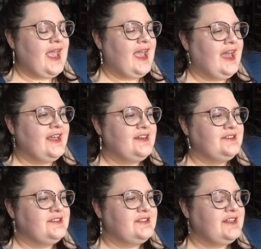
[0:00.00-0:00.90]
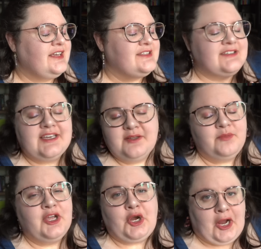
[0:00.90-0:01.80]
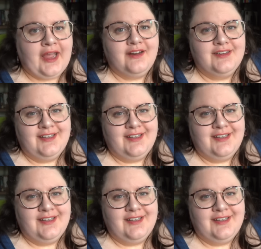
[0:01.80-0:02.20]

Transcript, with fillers: and it's gonna be great.